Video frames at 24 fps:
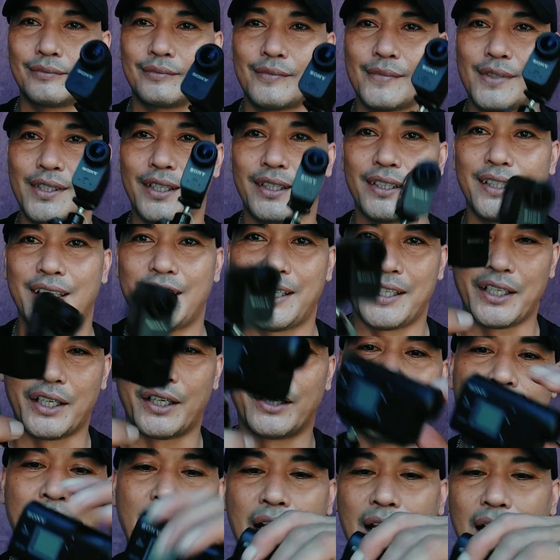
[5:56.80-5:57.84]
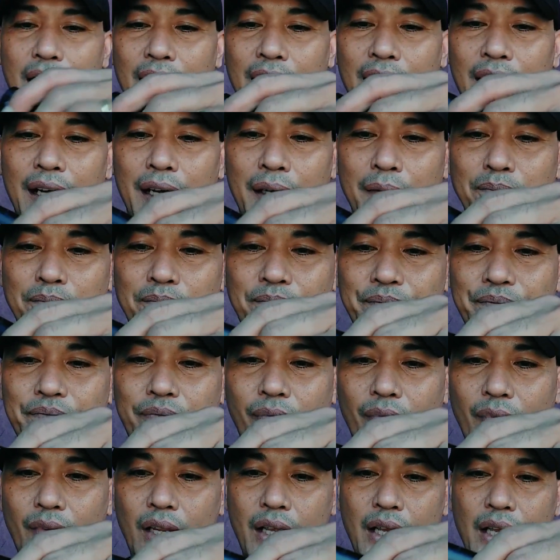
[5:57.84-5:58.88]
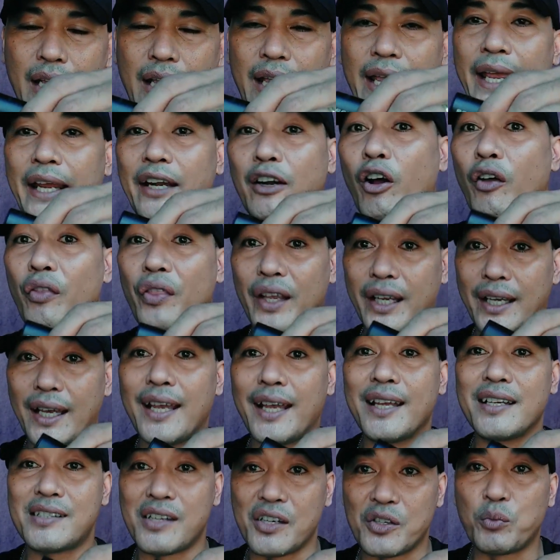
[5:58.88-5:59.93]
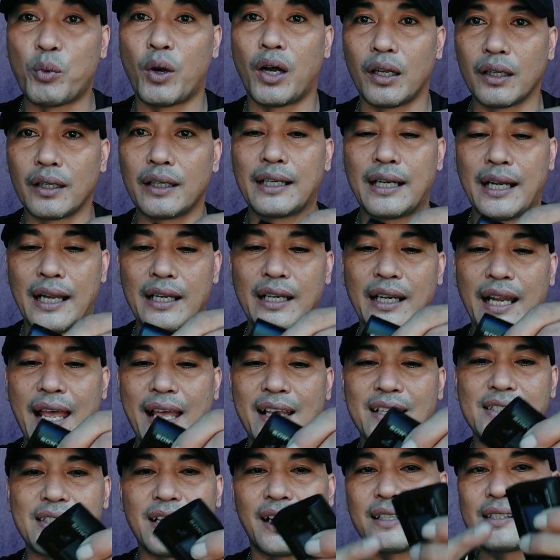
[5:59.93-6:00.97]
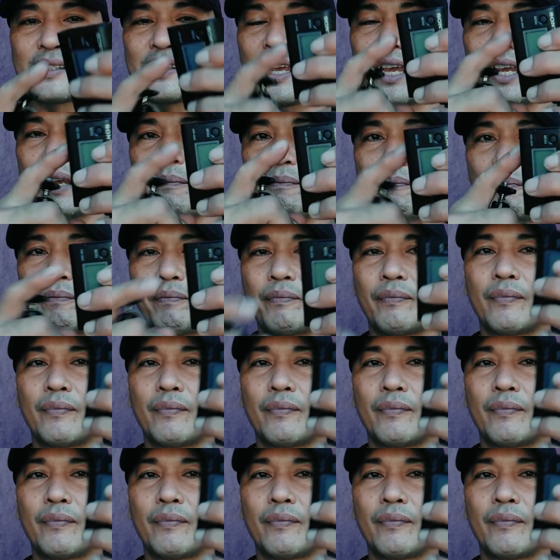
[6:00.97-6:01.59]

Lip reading: So there you go. And on the case as well, it has that same